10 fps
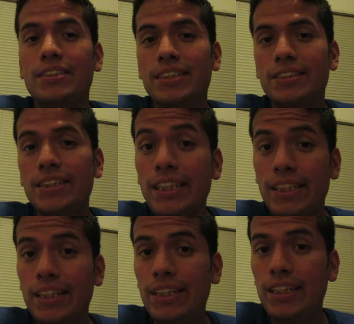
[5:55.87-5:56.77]
16,
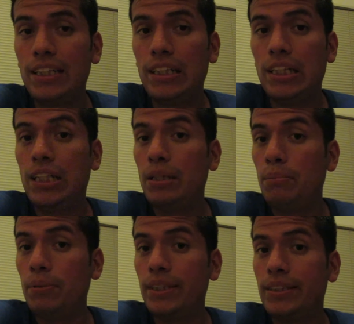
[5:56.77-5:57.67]

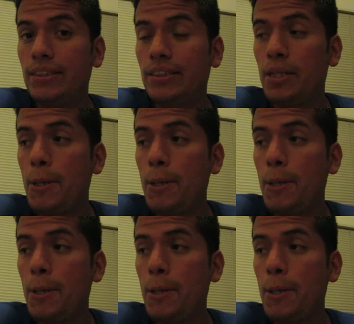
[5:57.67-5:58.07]
but